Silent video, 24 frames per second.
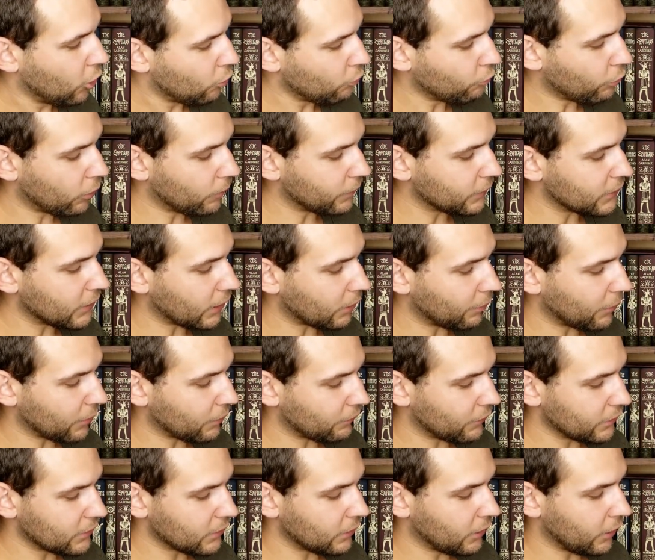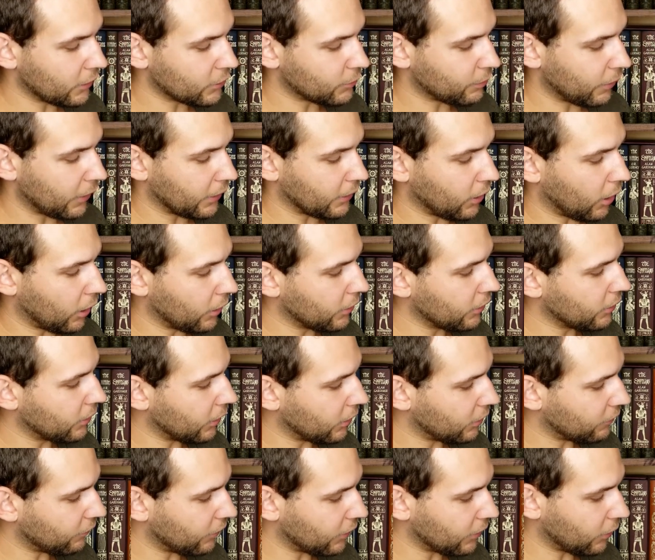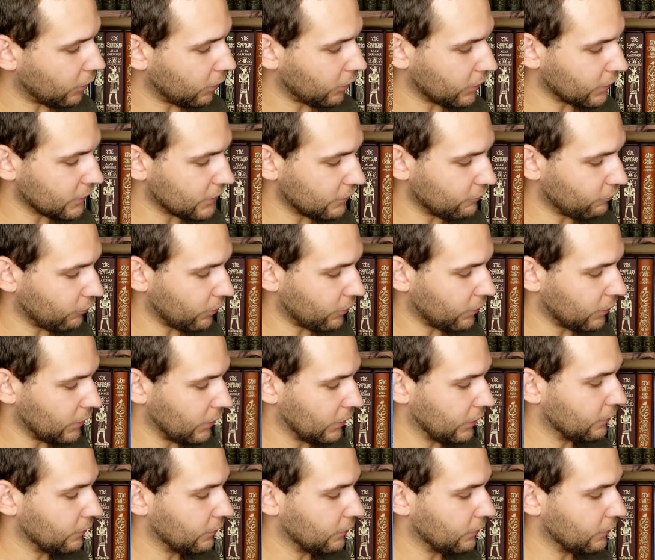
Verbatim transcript: Rome sacked by the Visigoths by an unidentified artist from,